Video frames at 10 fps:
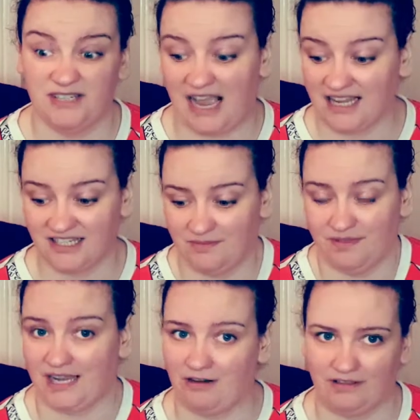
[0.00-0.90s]
I
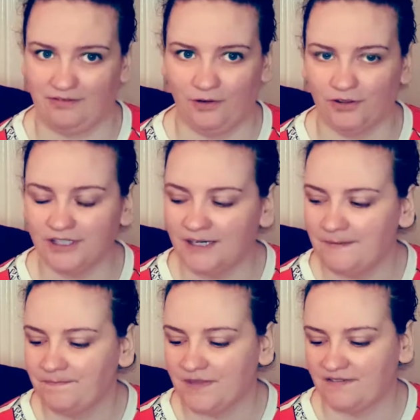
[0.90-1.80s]
simply cannot afford
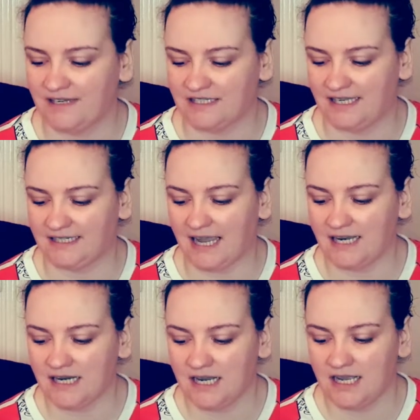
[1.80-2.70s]
things like that.